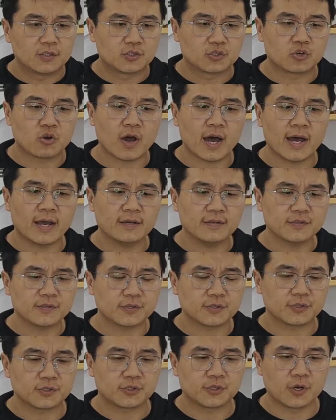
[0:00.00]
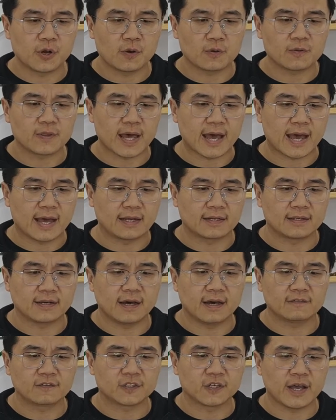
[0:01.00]
Trials show that
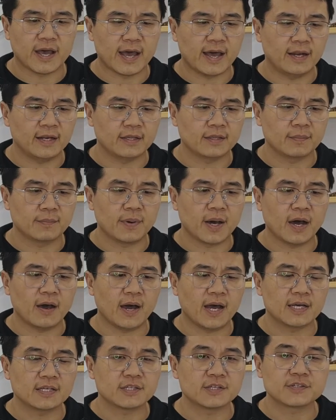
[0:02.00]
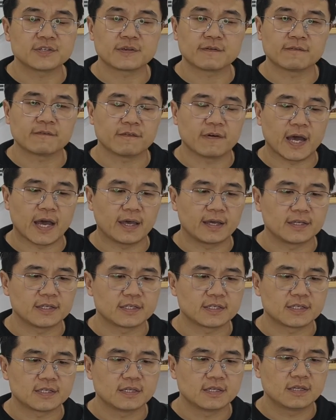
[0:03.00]
after adding the bile acids in
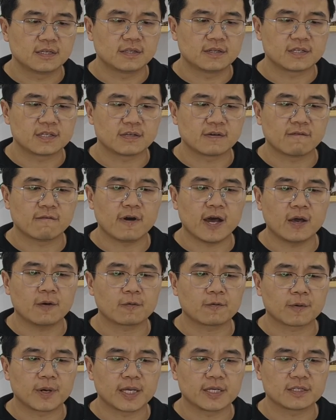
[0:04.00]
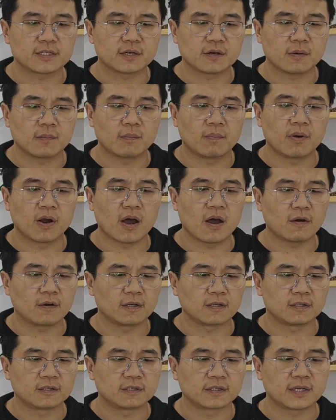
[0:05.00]
fat, the survival rate of
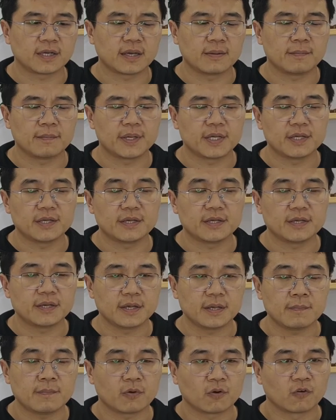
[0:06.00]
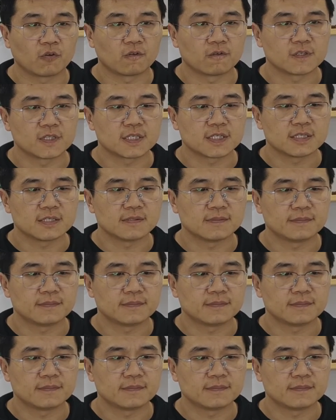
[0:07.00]
broiler can be improved.